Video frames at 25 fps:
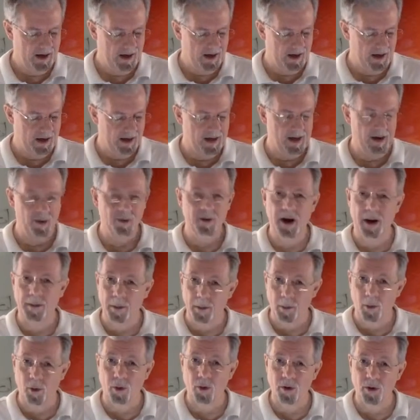And now we
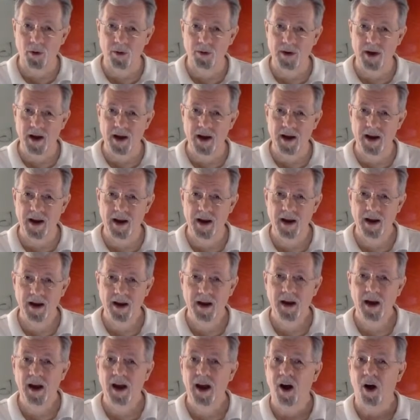got Memorial Day.
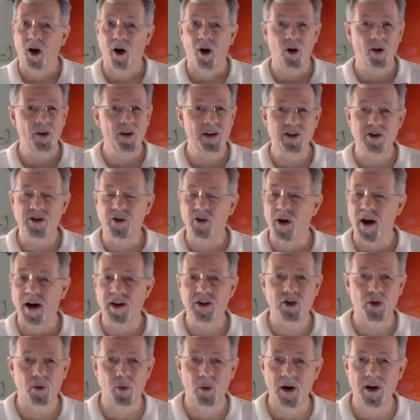All these
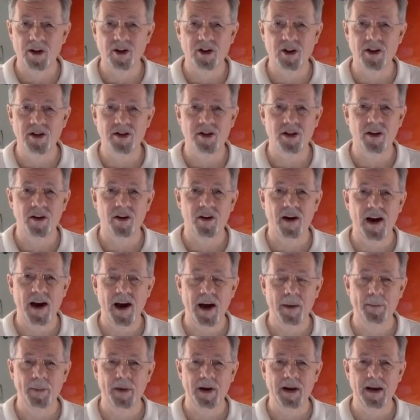graduations that are
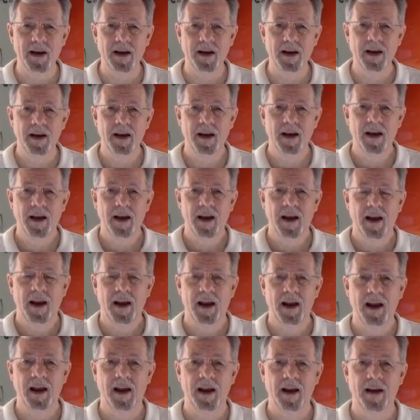happening.
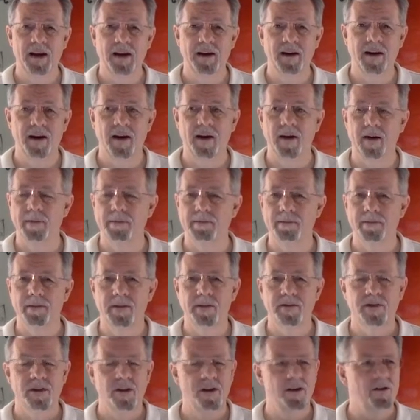And uh,
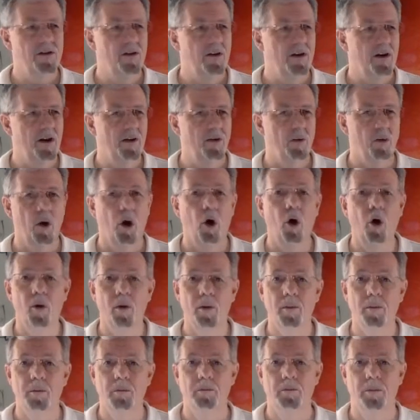let's see, there's another.
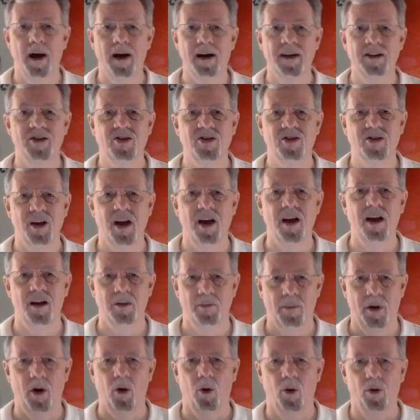Oh, my
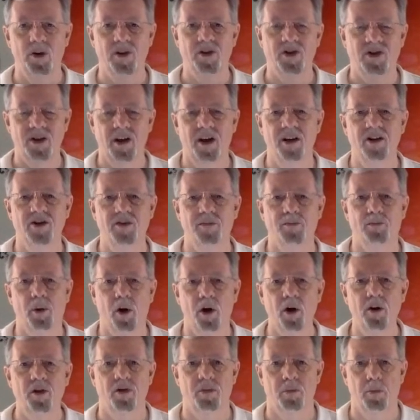son, my oldest son's
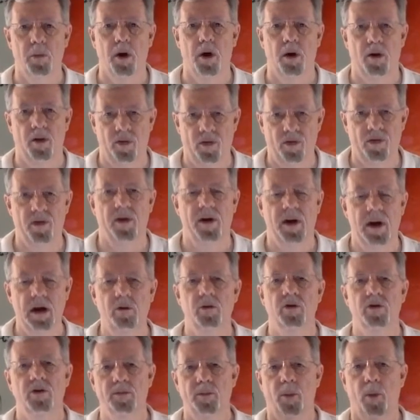birth month.
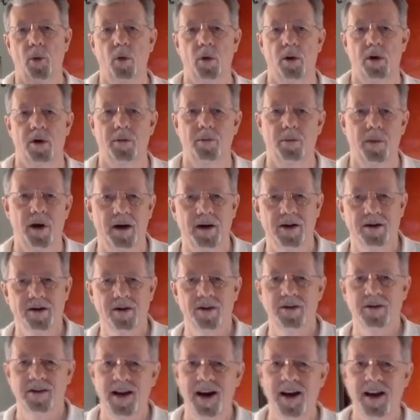He was born in May,
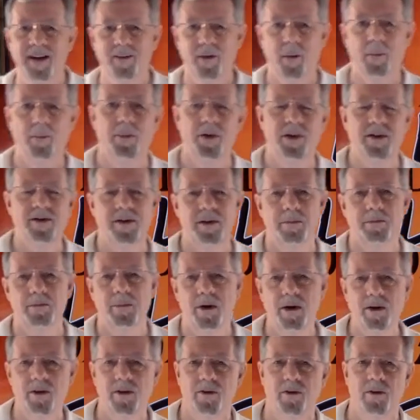so it's kind of a busy
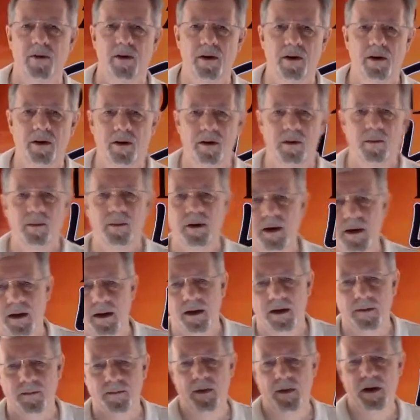month around here. But
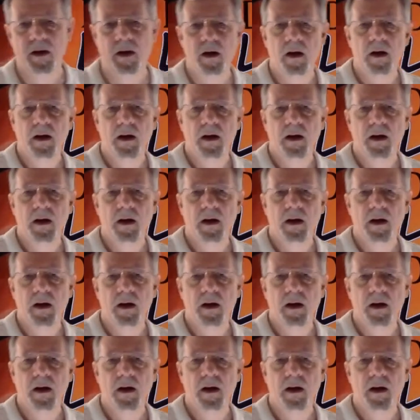anyhow,